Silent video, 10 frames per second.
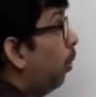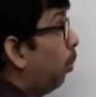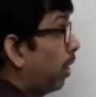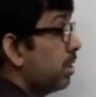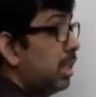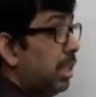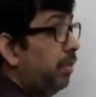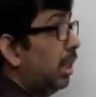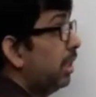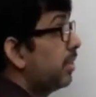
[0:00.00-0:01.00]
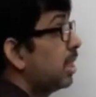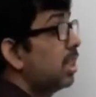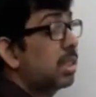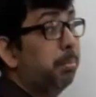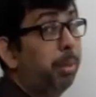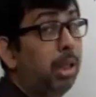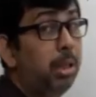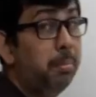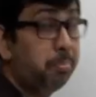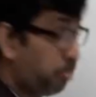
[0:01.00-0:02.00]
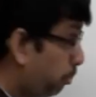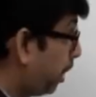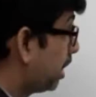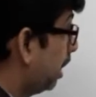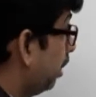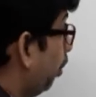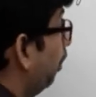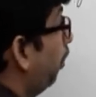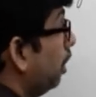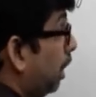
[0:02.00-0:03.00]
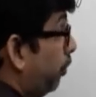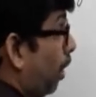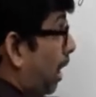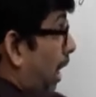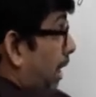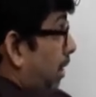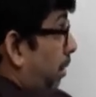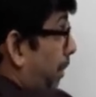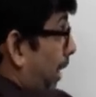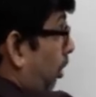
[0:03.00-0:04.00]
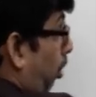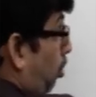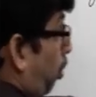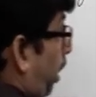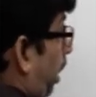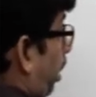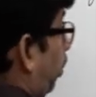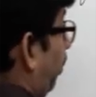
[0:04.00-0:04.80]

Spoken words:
What is leave? Leave is in the simple present word. Further, if you analyze the main clause over here, you will